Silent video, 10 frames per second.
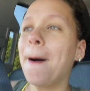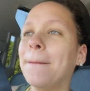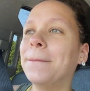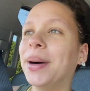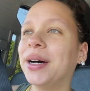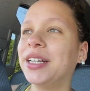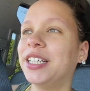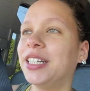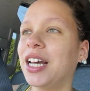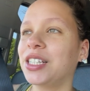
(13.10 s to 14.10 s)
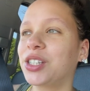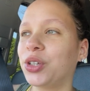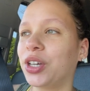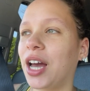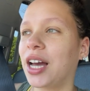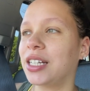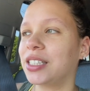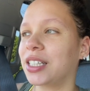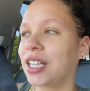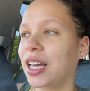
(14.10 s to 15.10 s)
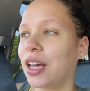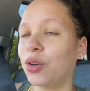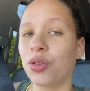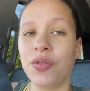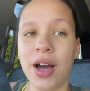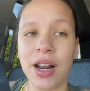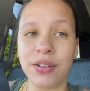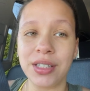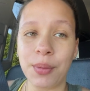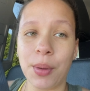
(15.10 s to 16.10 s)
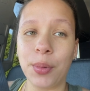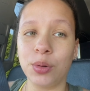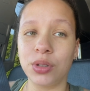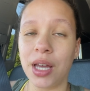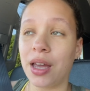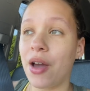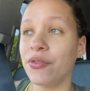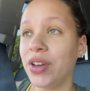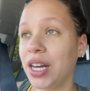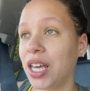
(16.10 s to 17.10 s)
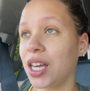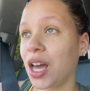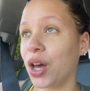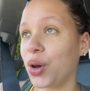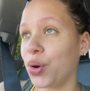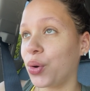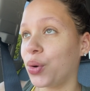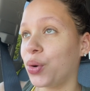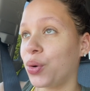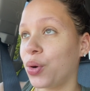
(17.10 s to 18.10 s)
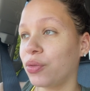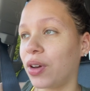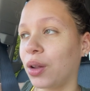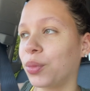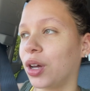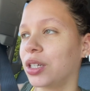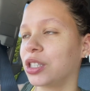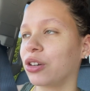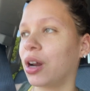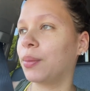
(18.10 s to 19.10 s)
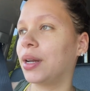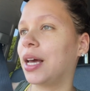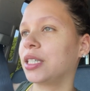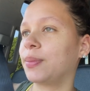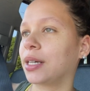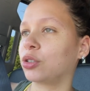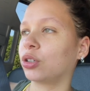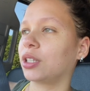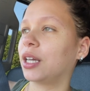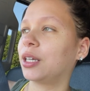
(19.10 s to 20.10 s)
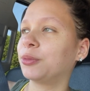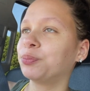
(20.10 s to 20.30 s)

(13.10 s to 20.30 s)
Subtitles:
button so you guys can get notified every time I post a video. Follow me on Instagram and that's Smacktalkdanii.